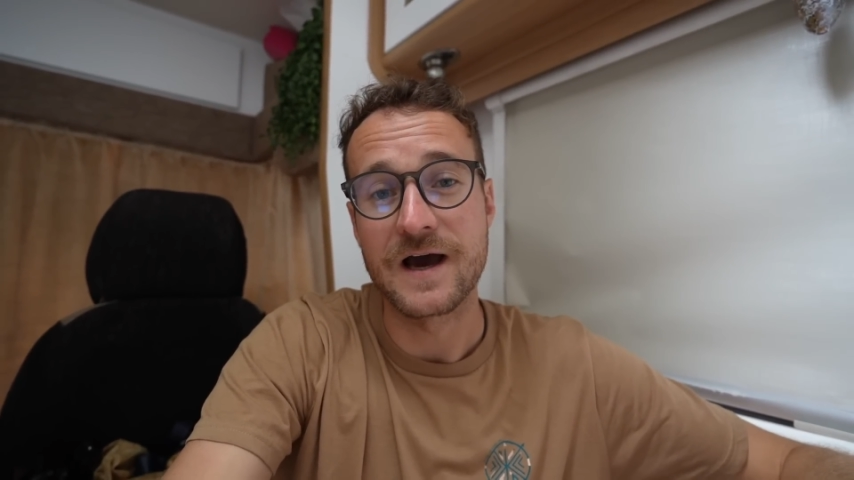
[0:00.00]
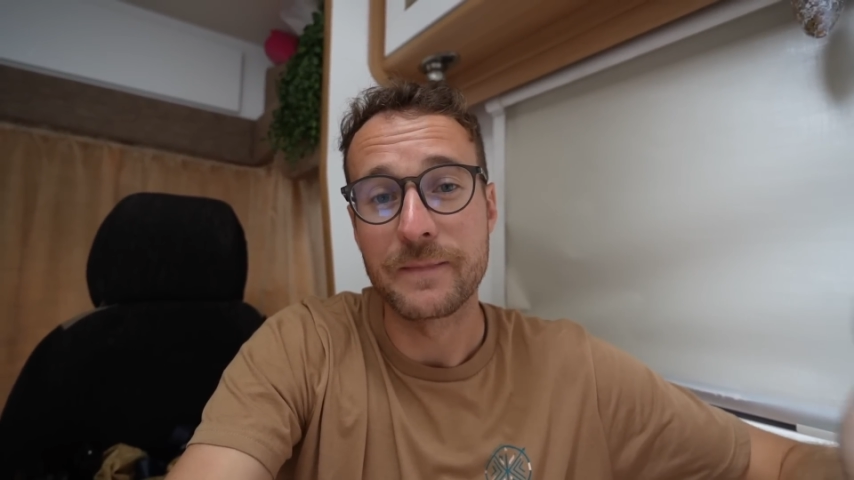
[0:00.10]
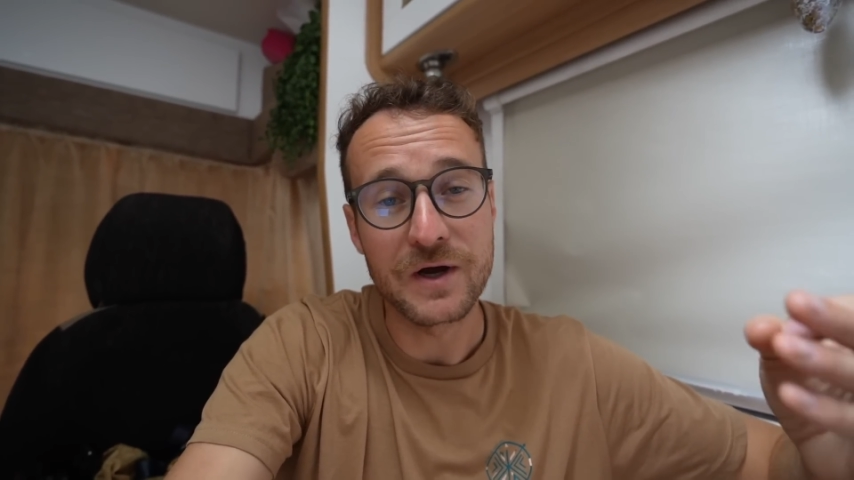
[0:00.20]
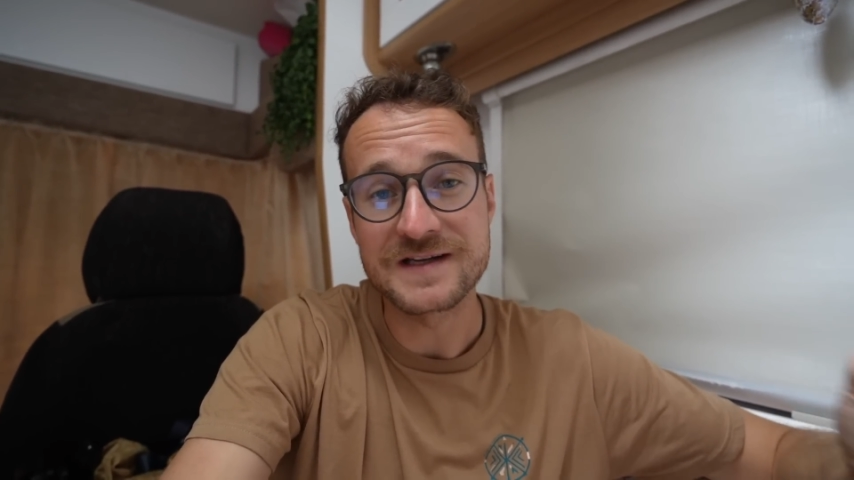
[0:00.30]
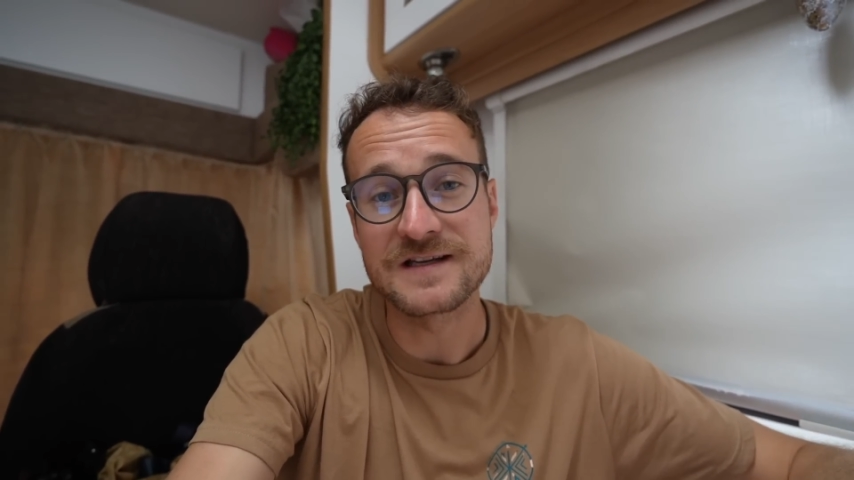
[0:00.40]

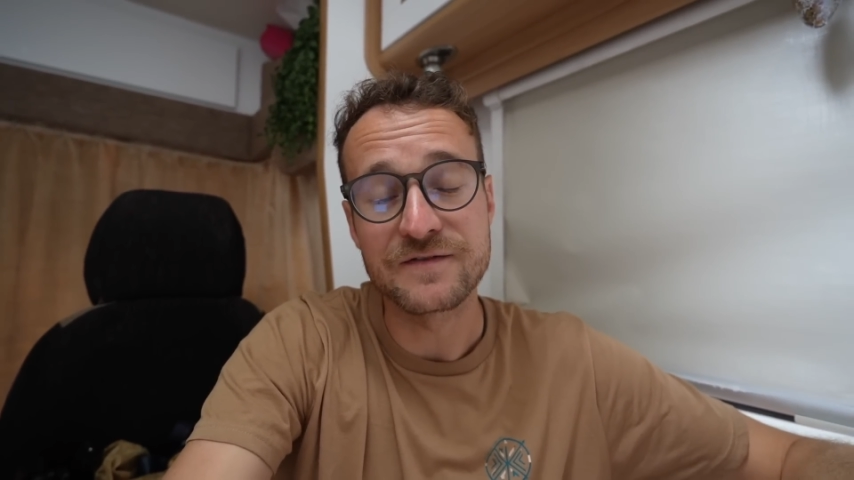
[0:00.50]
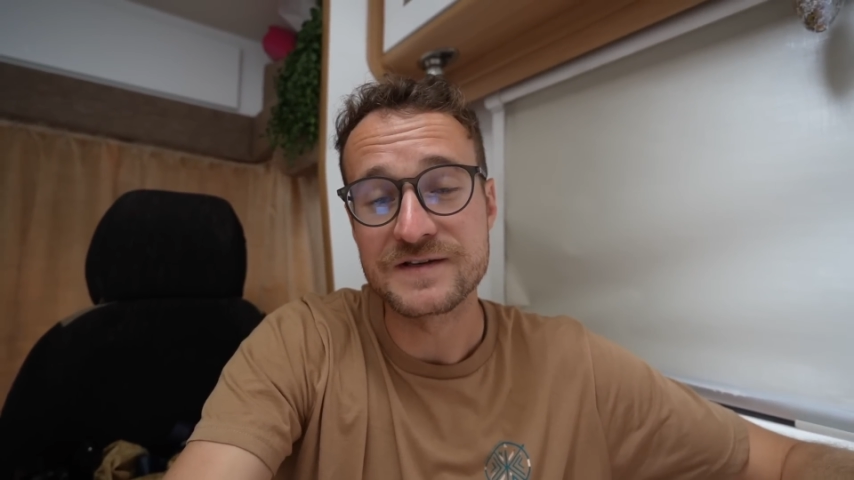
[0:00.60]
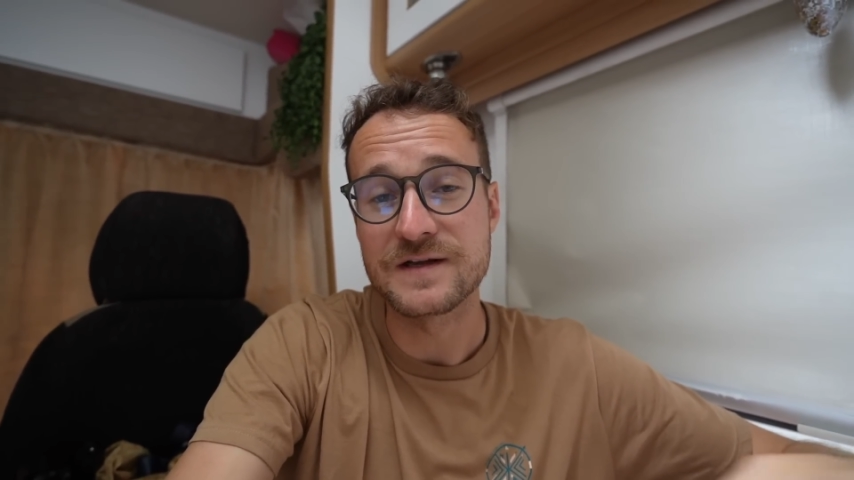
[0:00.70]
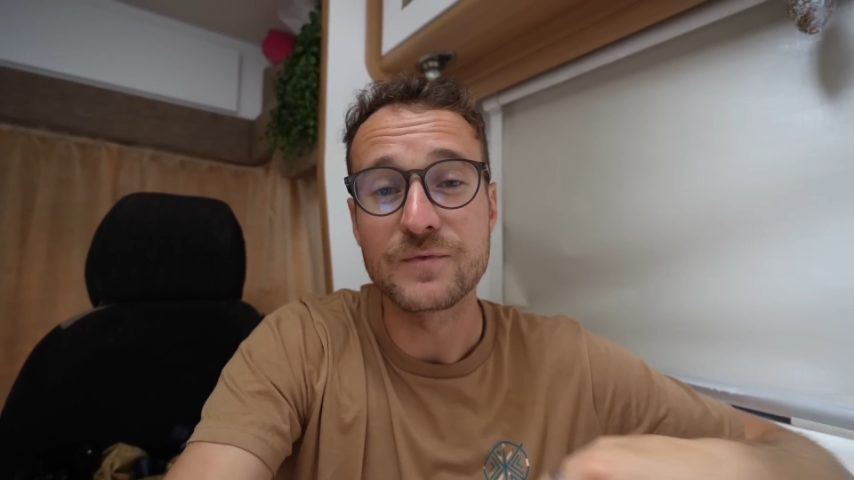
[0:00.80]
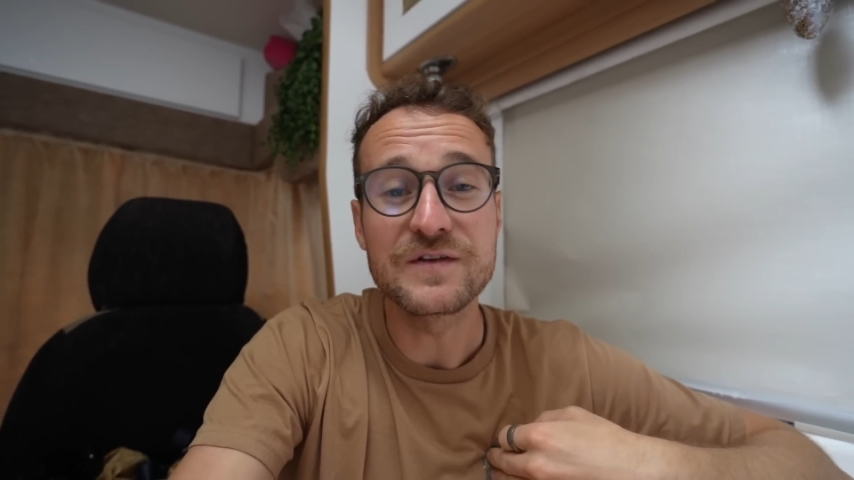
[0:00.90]
about a
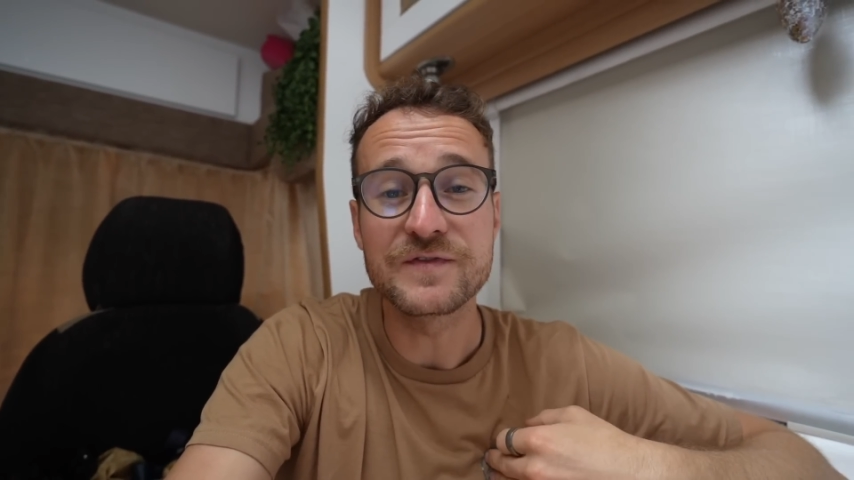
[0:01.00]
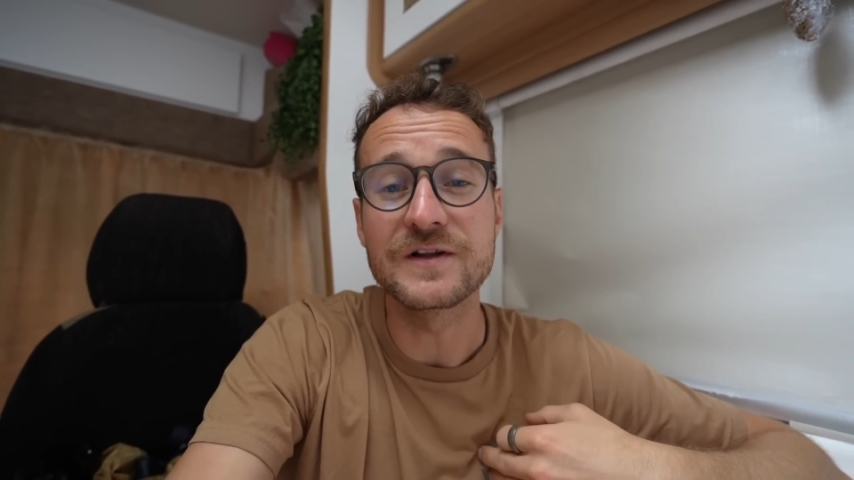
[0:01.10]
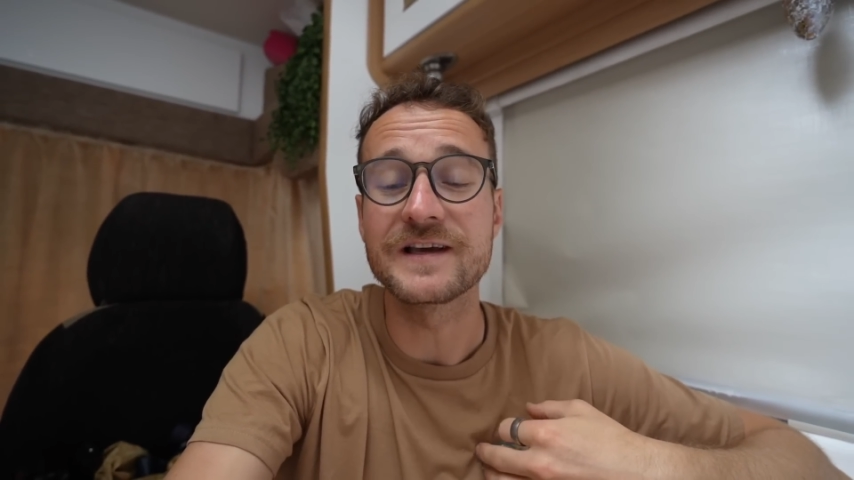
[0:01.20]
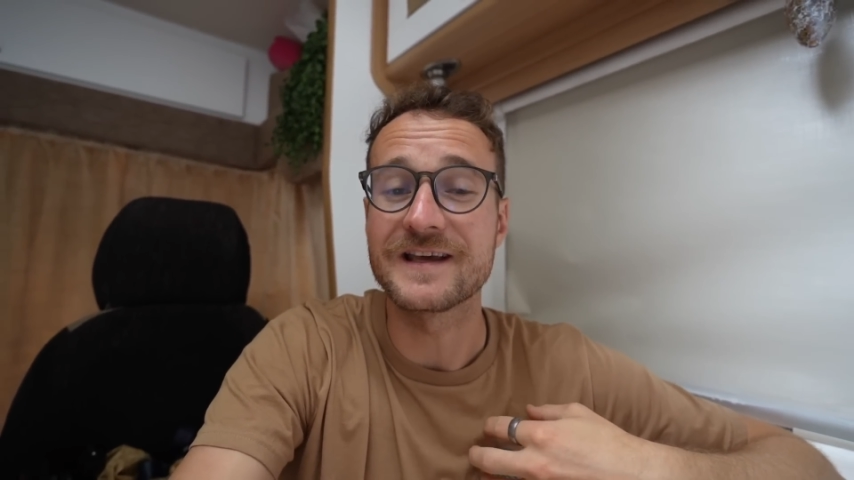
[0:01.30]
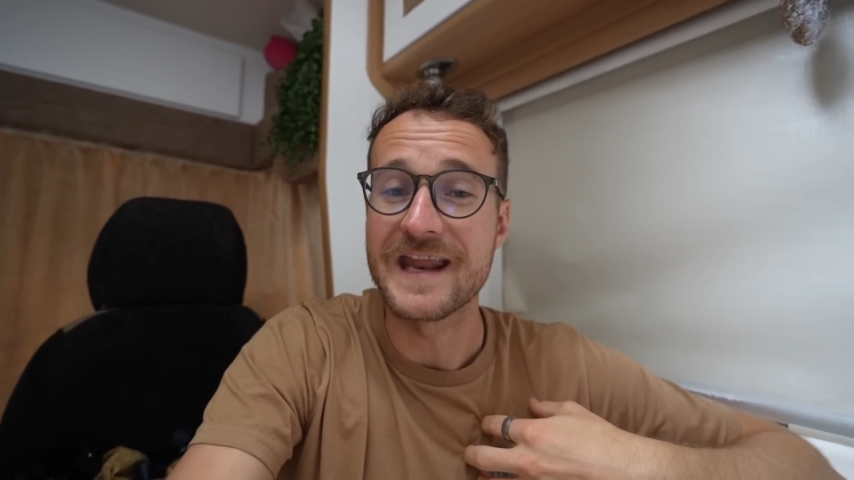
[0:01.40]
service that we feel
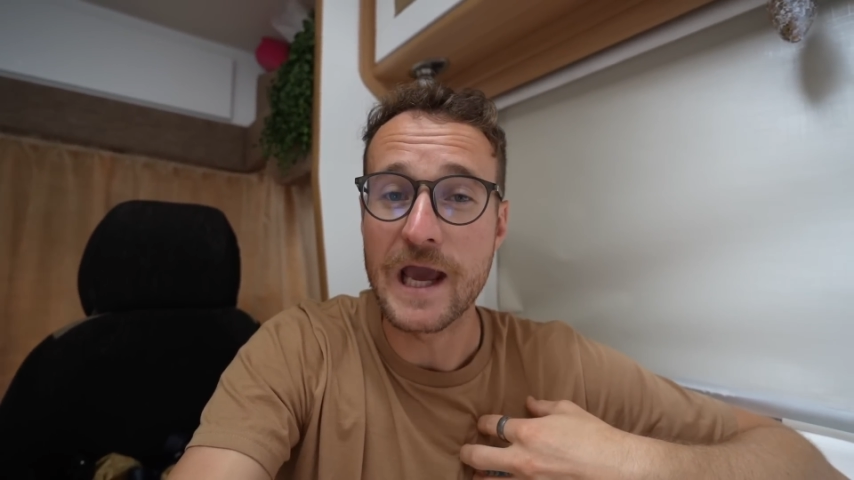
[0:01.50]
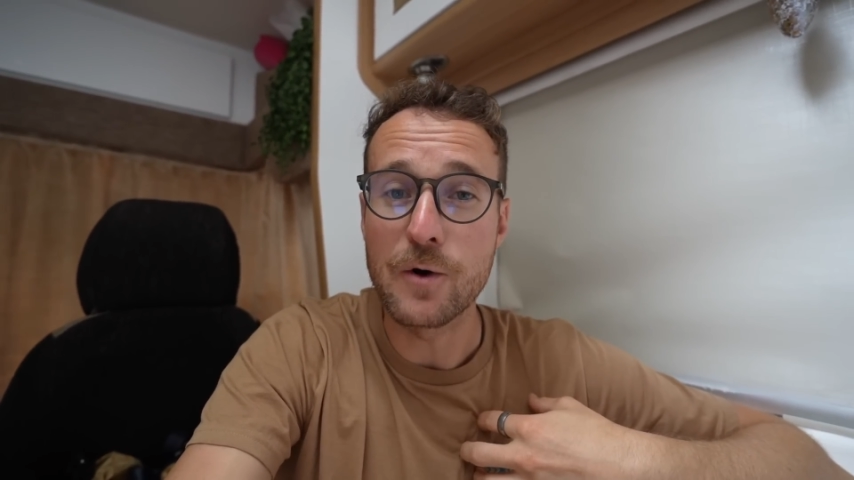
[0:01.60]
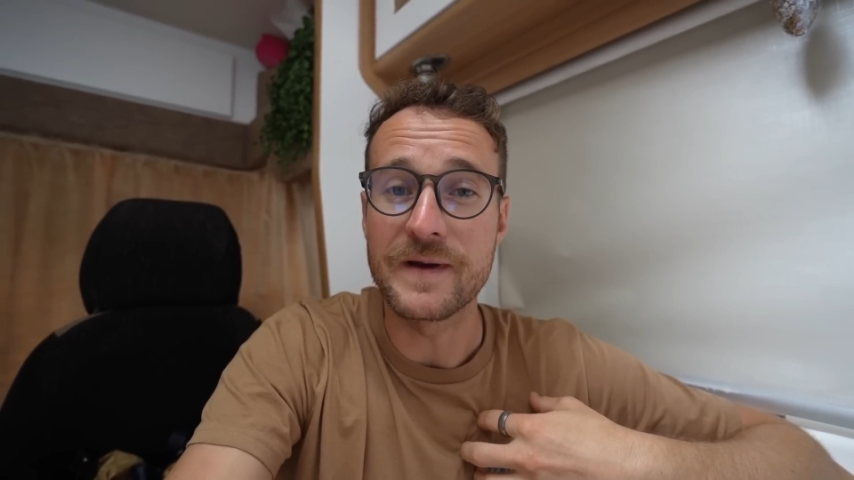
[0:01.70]
like can help